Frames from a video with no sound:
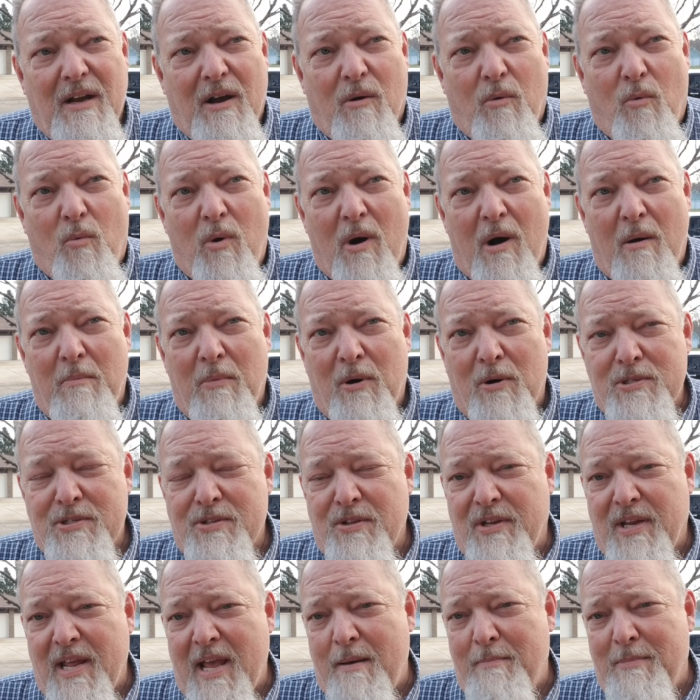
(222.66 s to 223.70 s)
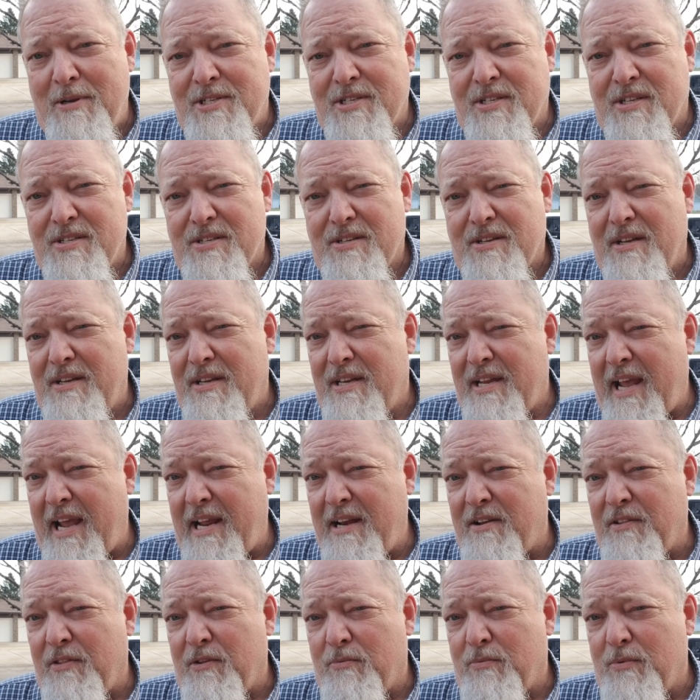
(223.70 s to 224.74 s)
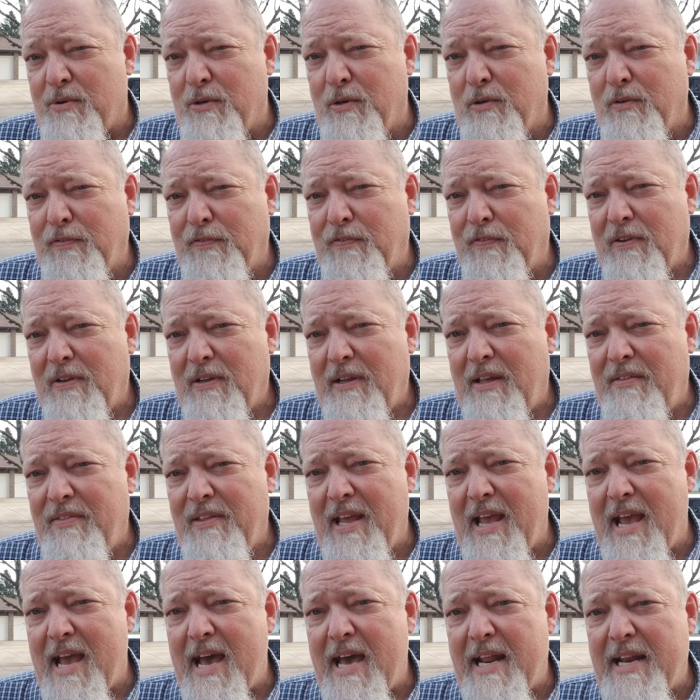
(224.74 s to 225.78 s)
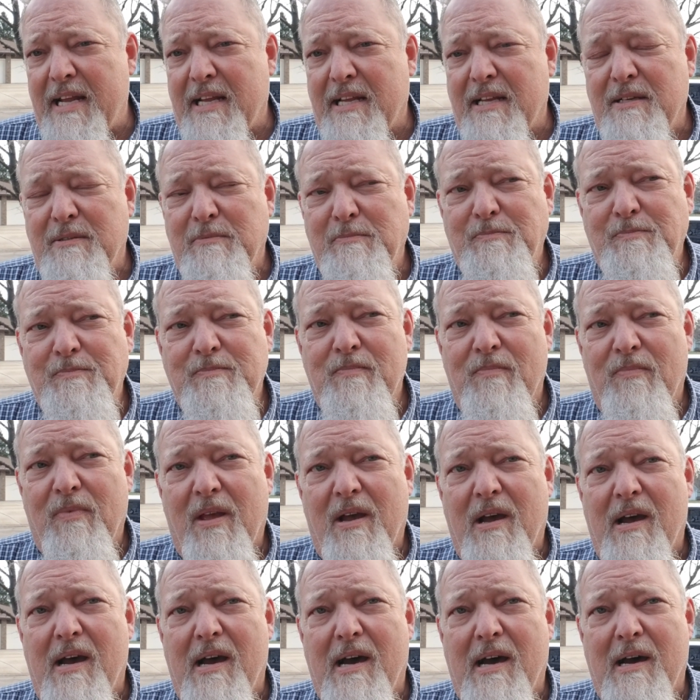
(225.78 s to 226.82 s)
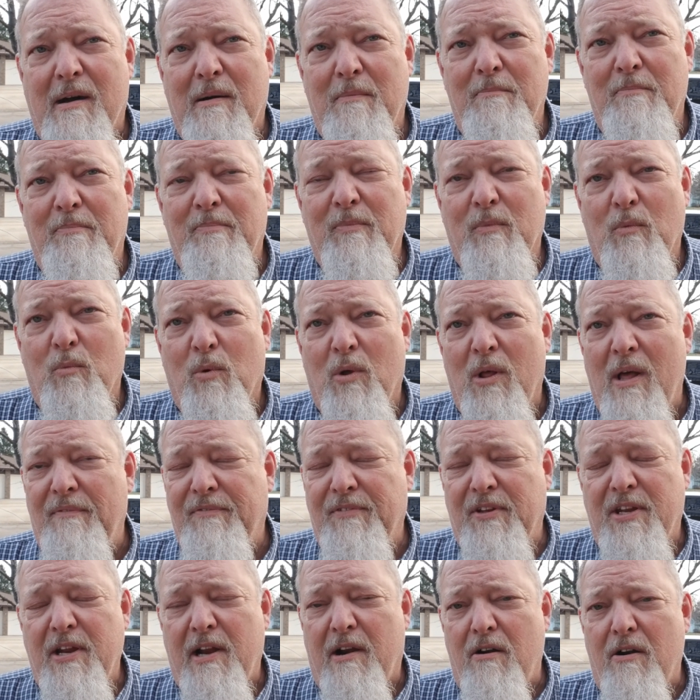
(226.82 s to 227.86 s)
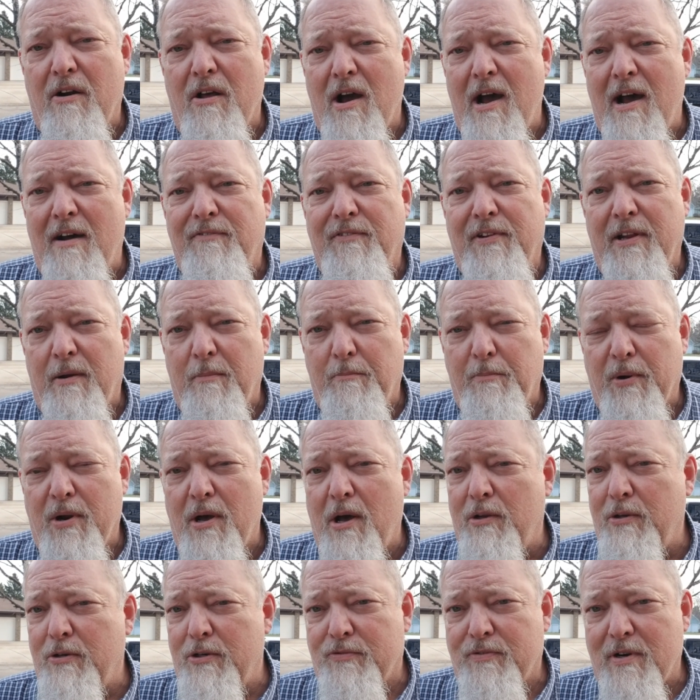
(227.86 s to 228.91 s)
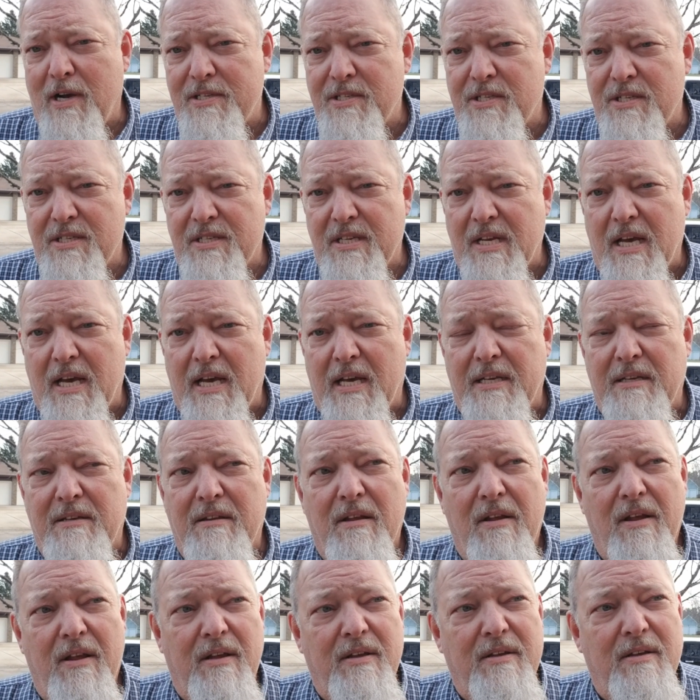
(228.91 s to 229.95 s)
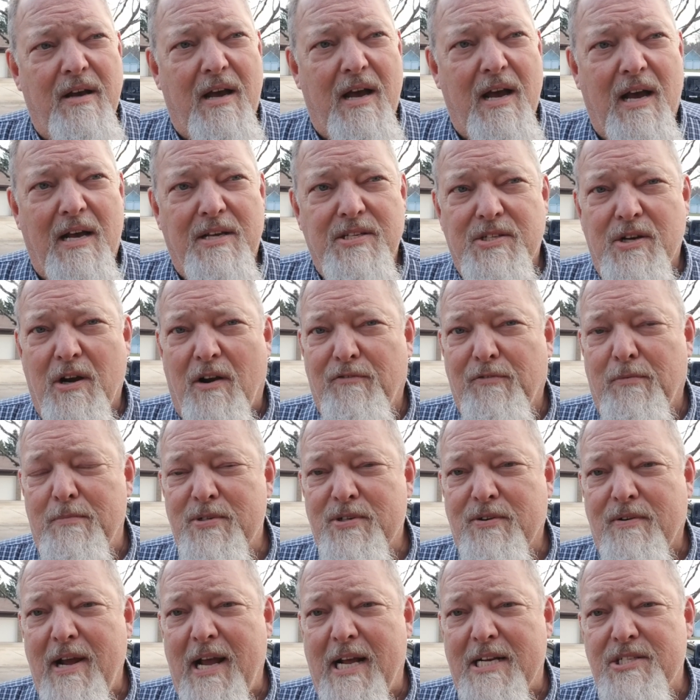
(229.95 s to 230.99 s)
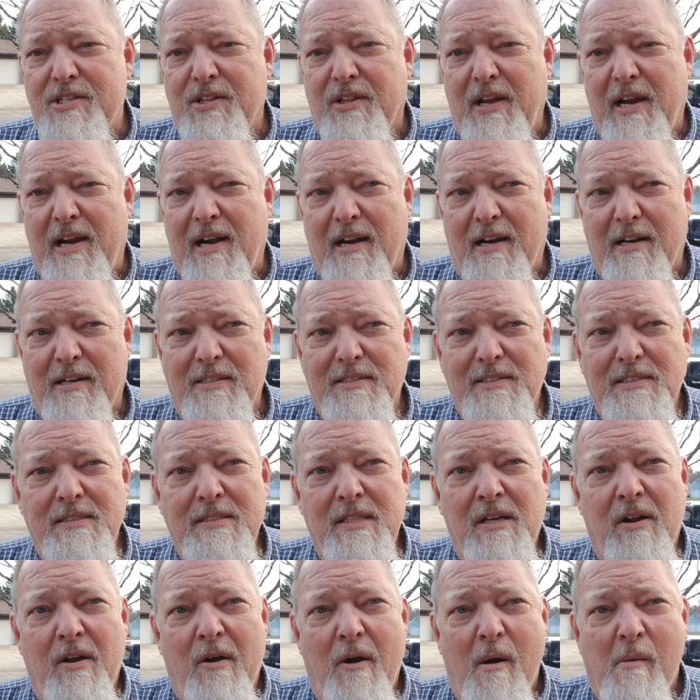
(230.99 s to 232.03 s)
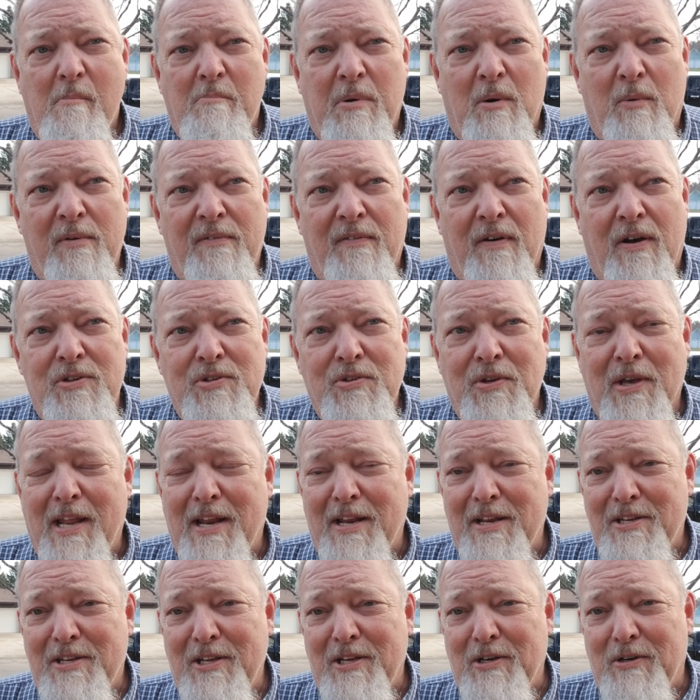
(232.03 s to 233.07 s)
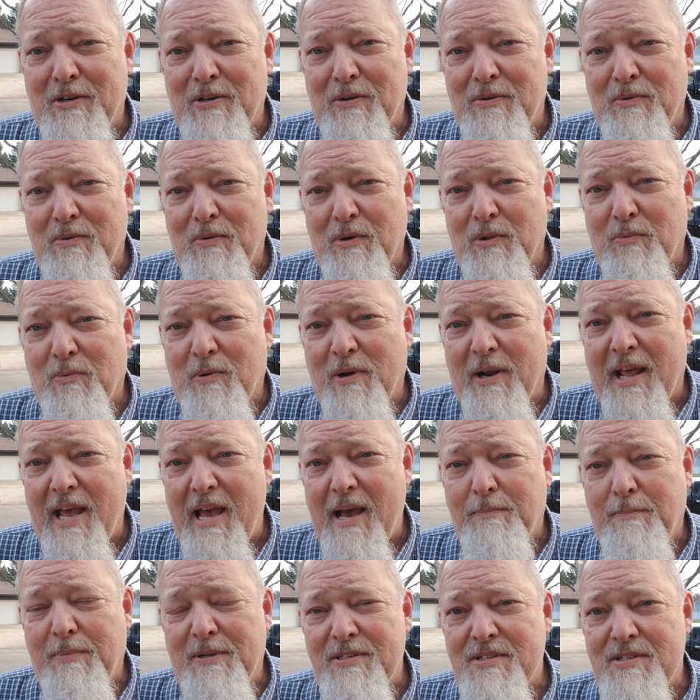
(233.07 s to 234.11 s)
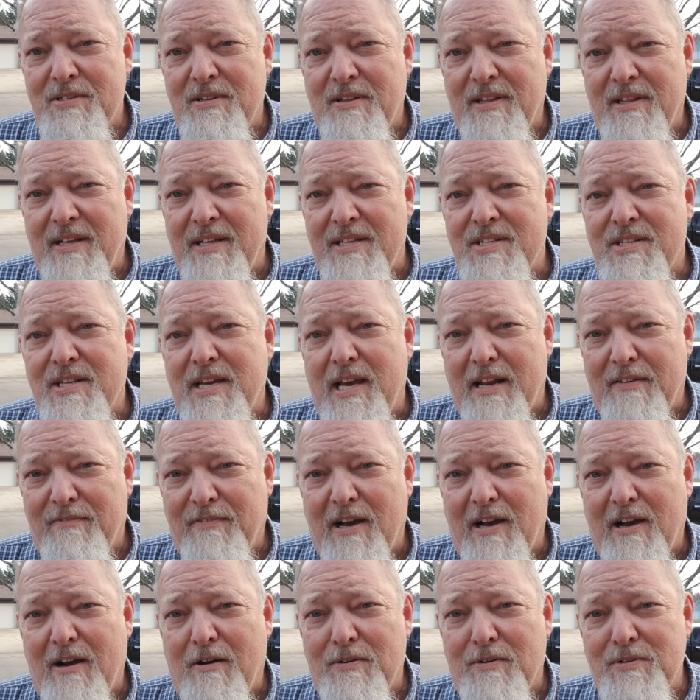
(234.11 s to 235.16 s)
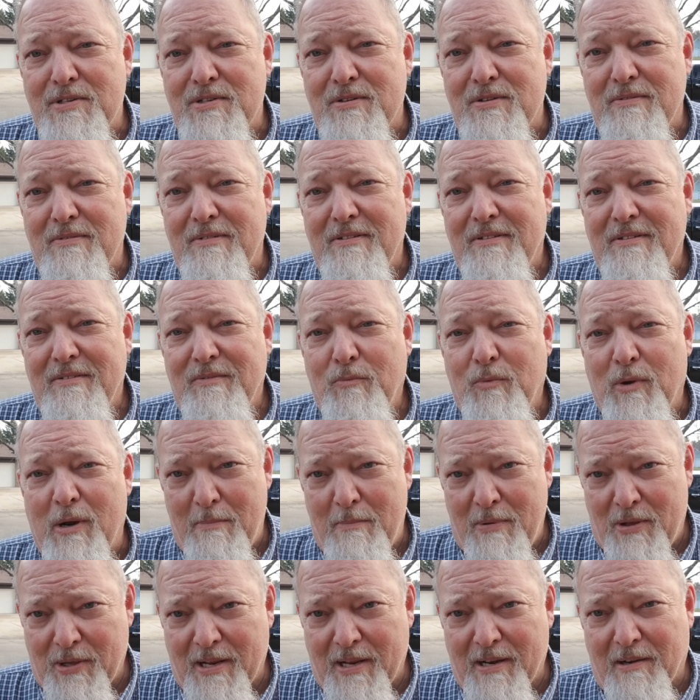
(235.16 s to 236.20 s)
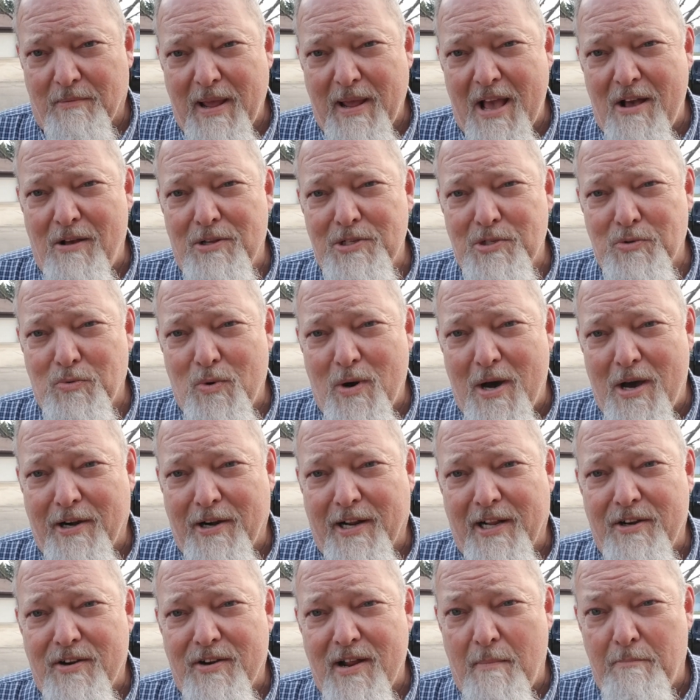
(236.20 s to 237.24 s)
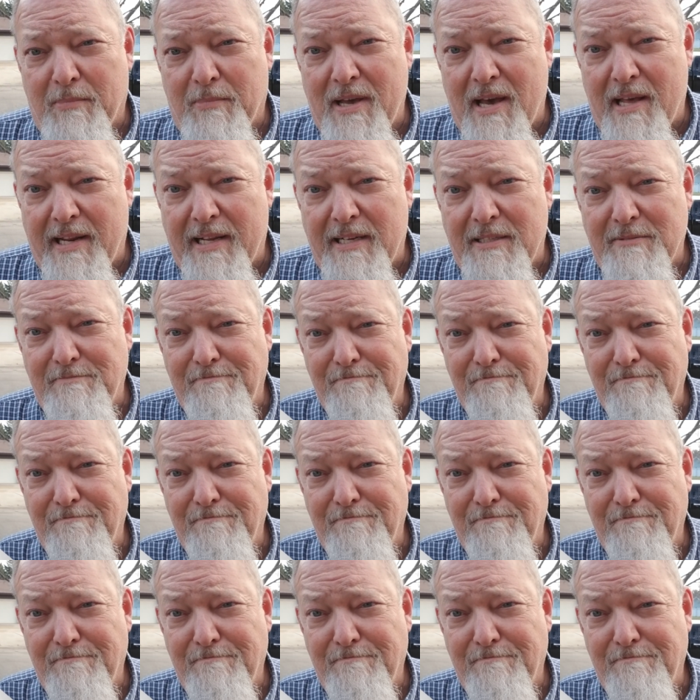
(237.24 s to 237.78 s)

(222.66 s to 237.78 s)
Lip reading: while most of the damage is contained to the roof and the attic, we'll have to tear it off, put all new trusses on, start from scratch there. But we've also got to deal with what happens to the inside of a house when 1 million gallons of water get dumped on it.